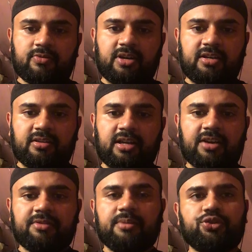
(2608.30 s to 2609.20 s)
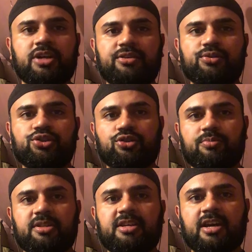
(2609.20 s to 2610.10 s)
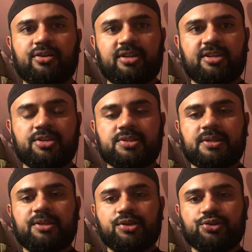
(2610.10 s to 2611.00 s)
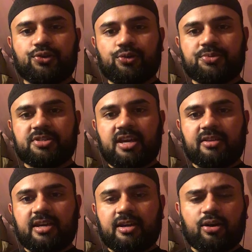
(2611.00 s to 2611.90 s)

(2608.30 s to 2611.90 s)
Right? A lot of them tried to shoot me down in these in these groups saying that,